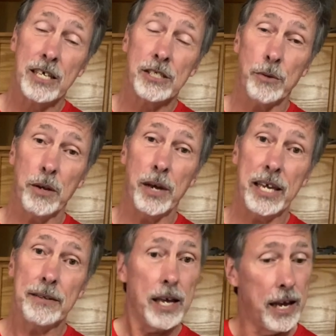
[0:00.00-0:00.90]
So
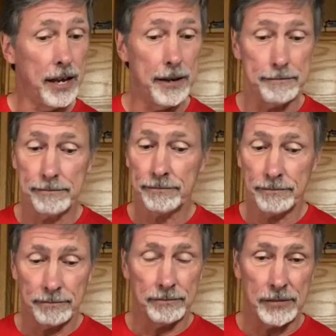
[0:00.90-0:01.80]
anyway, other
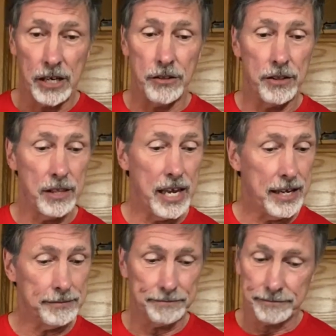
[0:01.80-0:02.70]
than that,